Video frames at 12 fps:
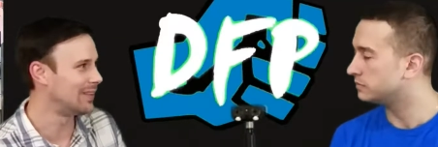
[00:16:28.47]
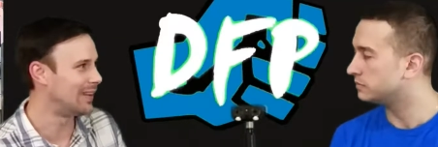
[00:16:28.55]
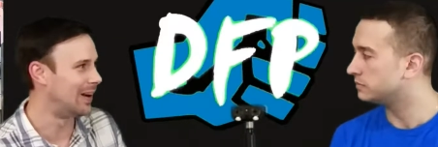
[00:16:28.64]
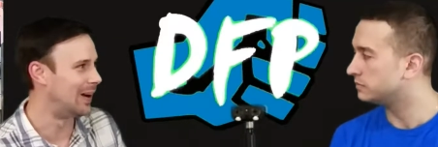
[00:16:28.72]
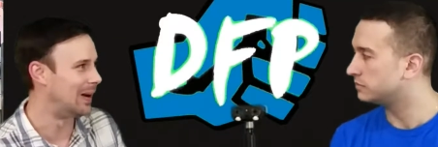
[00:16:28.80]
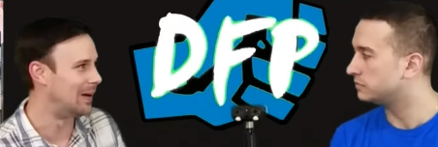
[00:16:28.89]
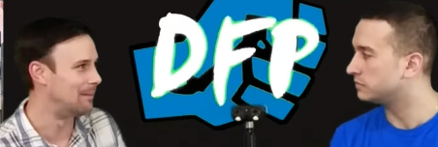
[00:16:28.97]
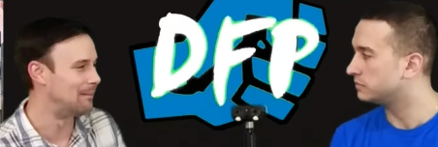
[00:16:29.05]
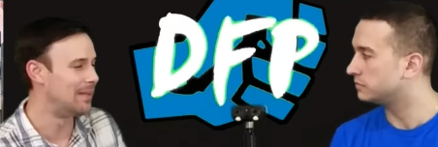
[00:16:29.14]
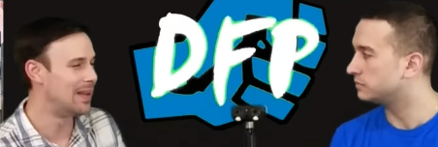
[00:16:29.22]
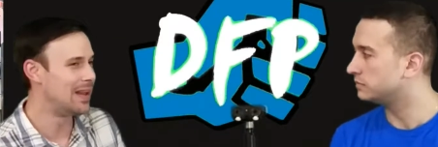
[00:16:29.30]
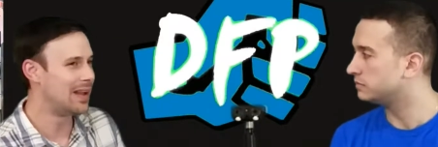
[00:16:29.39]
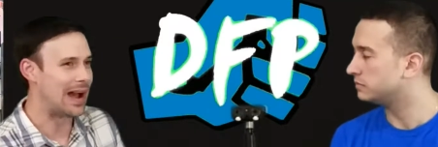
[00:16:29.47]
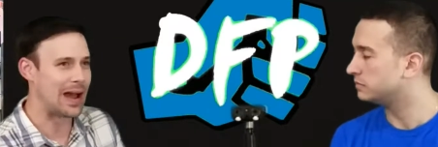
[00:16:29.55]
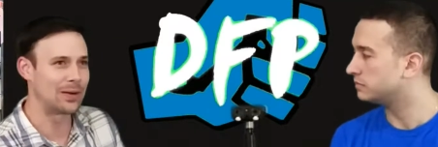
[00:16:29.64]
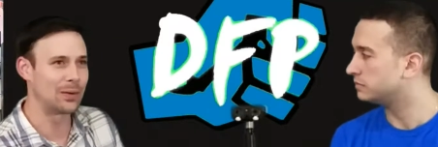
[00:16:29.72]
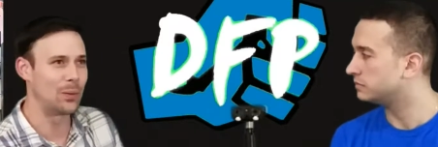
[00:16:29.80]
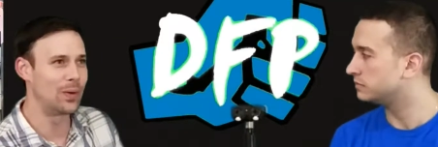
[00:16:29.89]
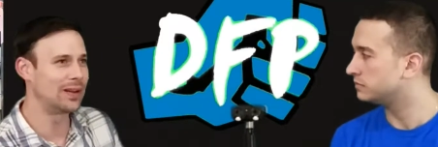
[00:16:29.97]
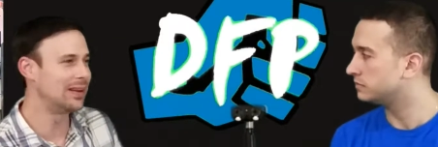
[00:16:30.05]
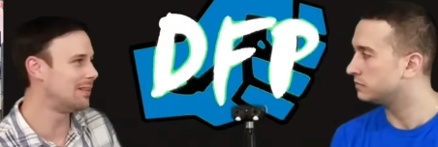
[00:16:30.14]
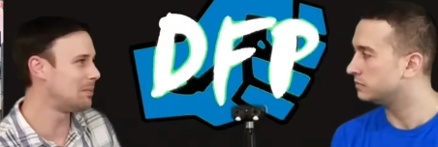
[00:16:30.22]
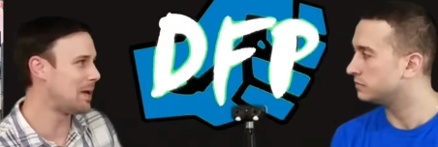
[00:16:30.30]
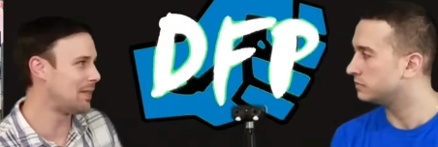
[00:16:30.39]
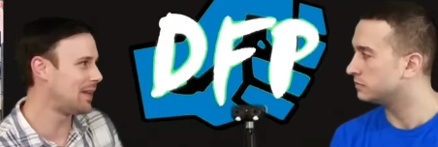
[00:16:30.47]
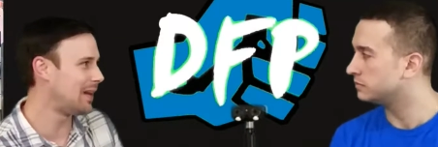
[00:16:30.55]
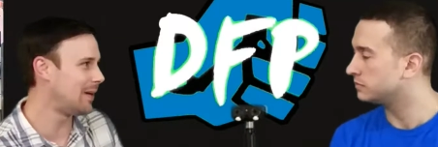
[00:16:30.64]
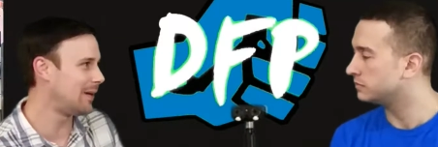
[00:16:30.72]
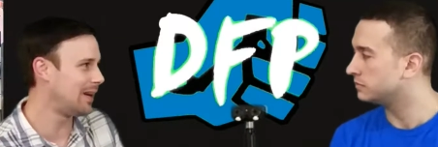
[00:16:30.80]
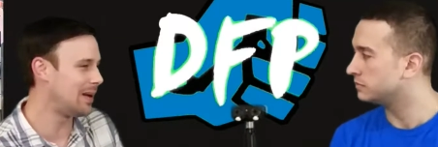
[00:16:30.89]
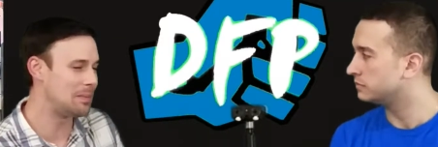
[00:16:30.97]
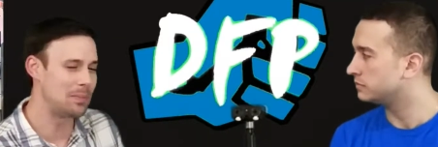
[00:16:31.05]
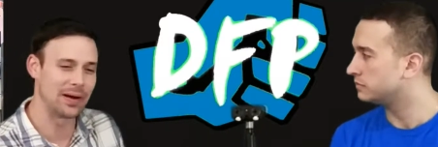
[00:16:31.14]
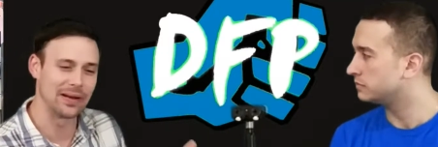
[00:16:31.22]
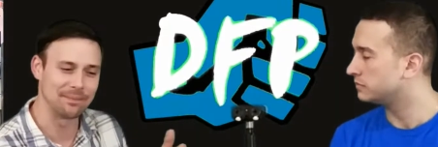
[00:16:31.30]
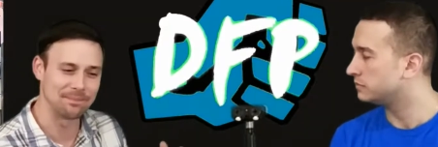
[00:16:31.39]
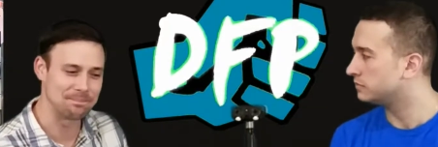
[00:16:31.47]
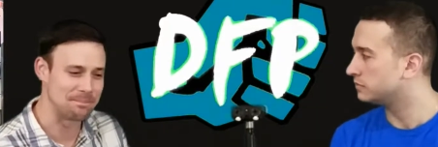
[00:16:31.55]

Speaker 1: Um, I don't know what it is about that area, but